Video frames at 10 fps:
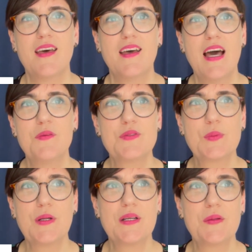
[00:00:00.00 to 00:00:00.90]
I was
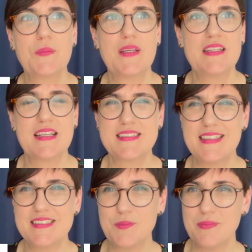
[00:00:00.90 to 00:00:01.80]
working with
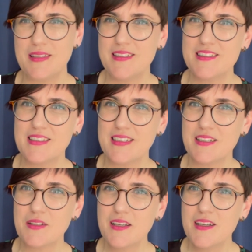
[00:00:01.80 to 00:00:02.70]
accessibility